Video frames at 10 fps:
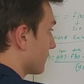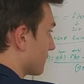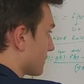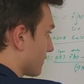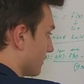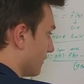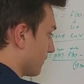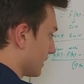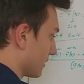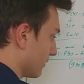those are the
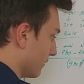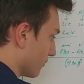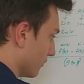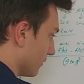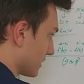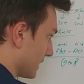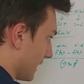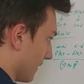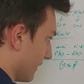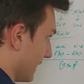only 3 rules
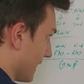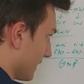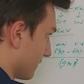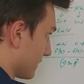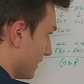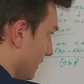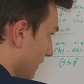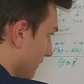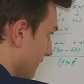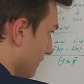that have a negative sign.